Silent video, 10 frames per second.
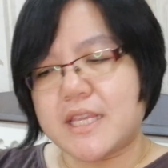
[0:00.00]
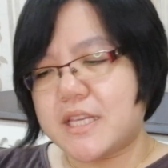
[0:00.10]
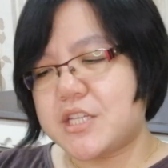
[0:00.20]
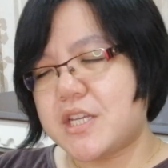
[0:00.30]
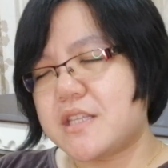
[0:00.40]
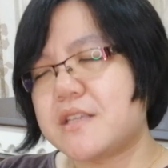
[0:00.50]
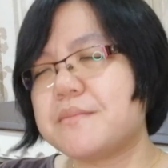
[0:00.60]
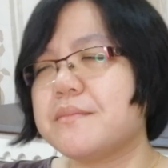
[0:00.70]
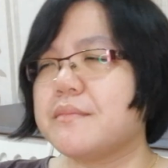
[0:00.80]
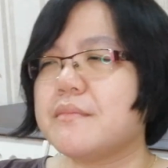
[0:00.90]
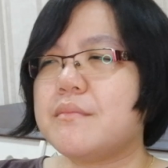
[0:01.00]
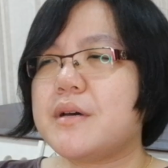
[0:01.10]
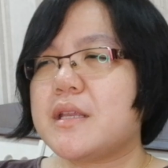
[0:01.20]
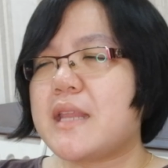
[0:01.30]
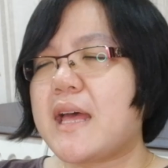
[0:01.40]
initiated,
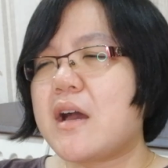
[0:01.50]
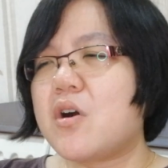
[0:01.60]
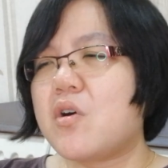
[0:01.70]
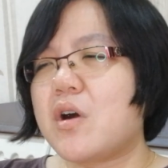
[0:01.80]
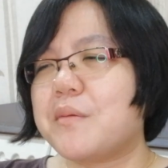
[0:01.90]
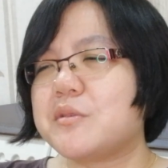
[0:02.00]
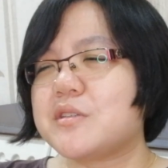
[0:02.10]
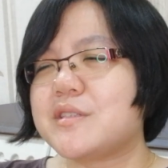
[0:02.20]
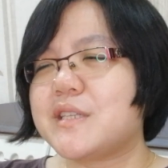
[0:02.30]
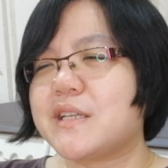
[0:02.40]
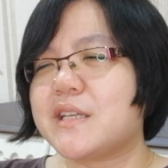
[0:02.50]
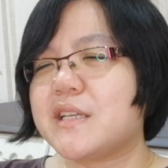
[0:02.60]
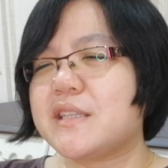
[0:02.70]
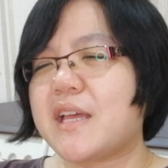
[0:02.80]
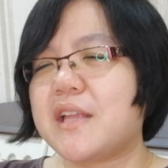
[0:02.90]
but now I'm just
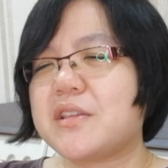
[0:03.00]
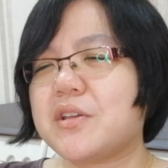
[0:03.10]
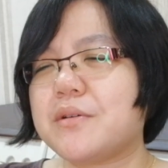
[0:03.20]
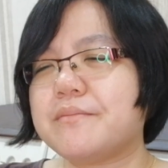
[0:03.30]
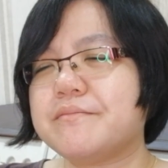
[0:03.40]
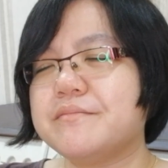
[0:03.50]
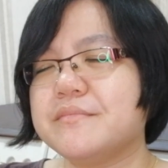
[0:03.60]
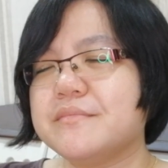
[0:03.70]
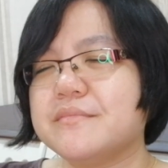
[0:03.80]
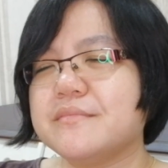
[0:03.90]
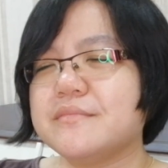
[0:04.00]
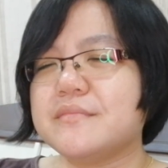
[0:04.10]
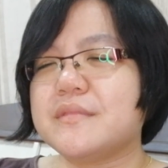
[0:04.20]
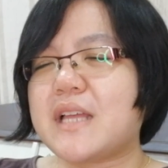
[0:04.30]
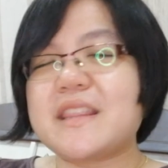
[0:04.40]
thinking that
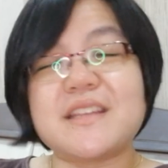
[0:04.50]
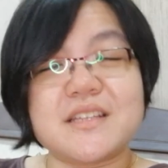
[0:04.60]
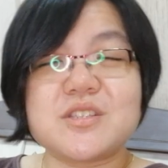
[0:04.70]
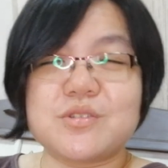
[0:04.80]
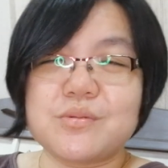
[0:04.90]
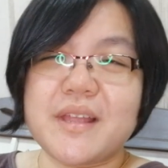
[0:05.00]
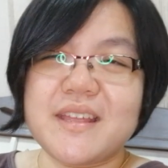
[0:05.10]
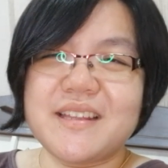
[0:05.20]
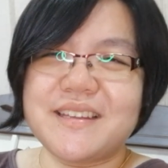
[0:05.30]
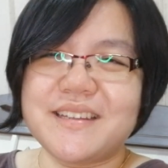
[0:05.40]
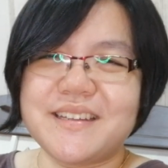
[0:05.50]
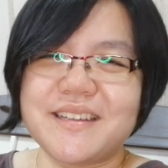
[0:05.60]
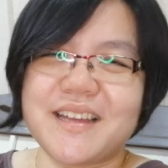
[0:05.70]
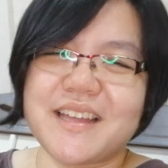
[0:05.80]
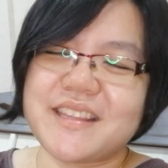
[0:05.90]
I think it's too late.
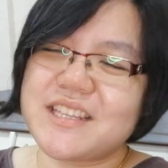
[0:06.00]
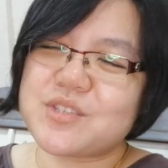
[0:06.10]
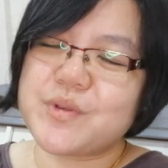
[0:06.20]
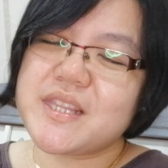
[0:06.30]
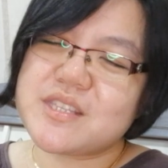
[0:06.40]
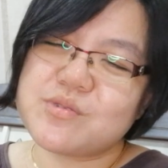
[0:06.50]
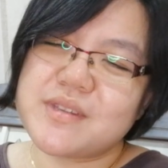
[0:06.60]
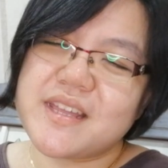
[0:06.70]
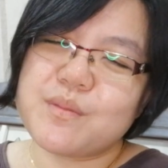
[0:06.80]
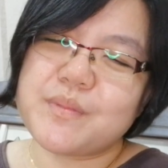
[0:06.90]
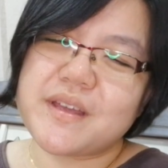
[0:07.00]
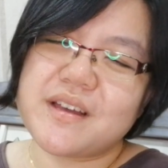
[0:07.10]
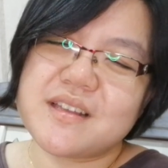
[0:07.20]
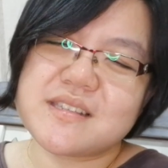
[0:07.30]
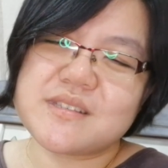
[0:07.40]
I think it's really too late
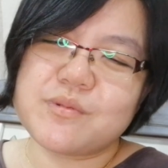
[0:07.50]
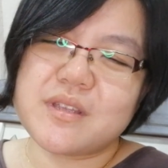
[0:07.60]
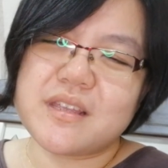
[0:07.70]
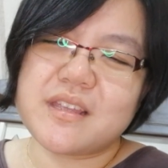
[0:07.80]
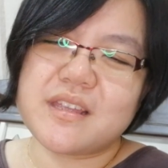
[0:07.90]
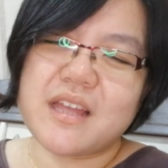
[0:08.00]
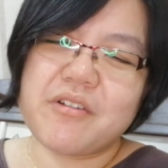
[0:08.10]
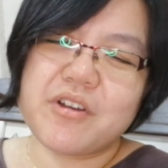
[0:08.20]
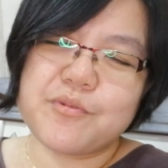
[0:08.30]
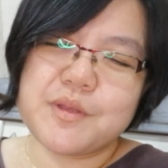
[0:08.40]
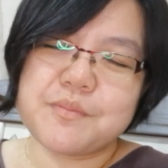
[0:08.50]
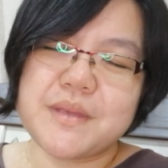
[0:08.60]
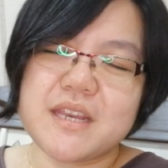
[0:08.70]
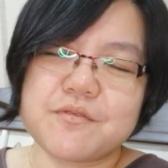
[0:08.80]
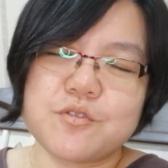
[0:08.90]
because our government
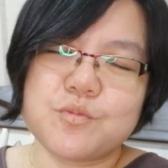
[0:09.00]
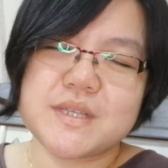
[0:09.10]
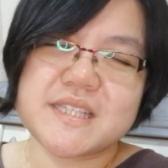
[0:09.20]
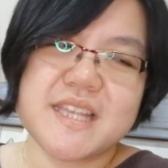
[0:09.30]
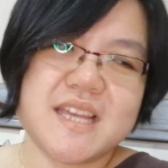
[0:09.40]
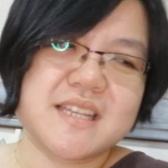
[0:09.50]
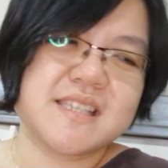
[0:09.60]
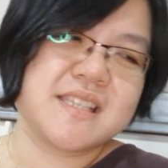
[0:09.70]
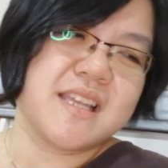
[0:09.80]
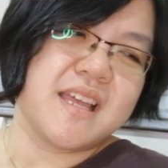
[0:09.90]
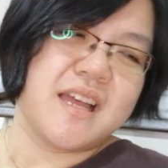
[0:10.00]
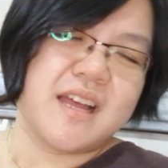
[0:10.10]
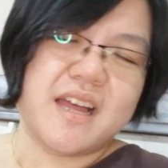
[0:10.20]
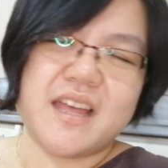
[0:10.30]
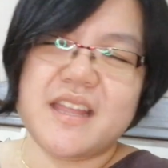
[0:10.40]
made a few mistakes.
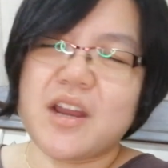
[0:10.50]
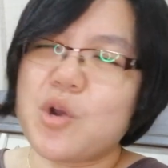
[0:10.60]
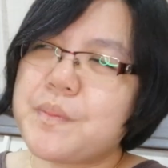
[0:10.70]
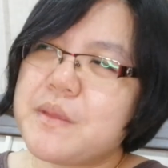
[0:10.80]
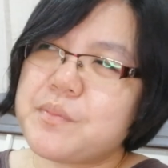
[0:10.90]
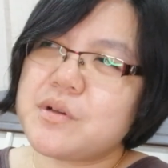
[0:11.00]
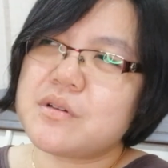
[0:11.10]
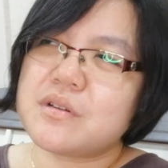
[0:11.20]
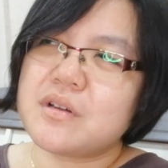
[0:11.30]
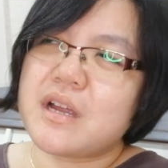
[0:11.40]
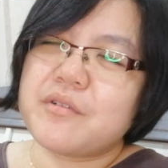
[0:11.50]
And our people